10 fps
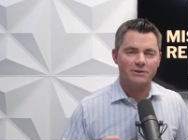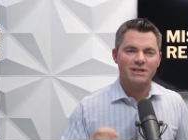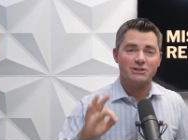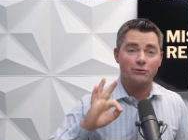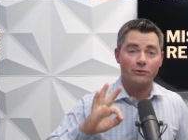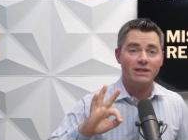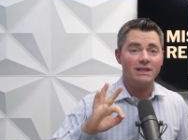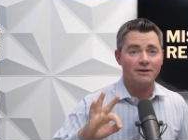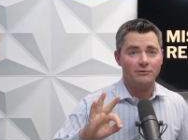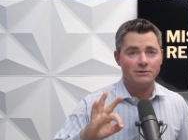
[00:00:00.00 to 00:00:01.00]
and there's three
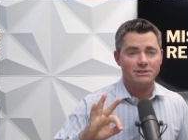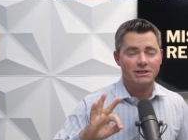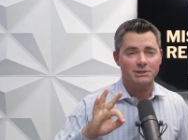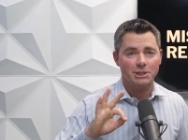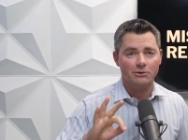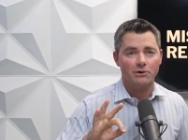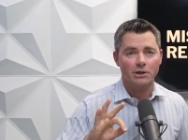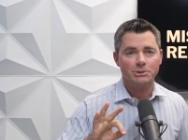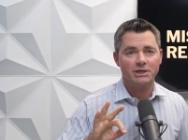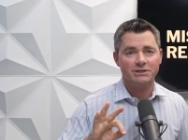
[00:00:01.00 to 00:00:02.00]
levers that a general
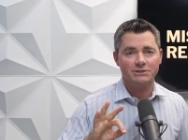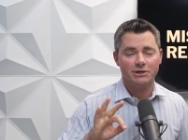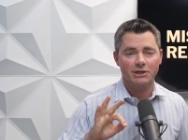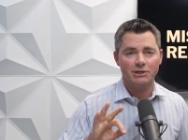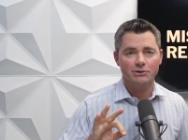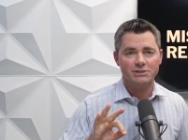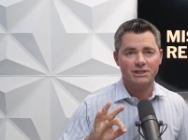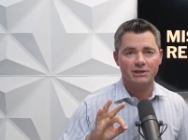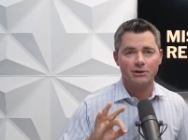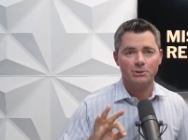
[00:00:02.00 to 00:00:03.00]
contractor is going to use
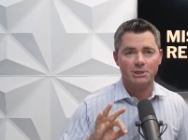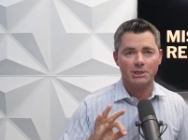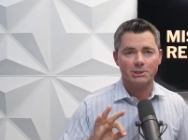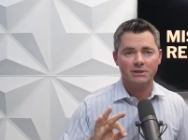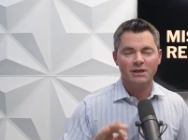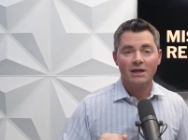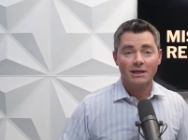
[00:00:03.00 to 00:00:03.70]
in the negotiation.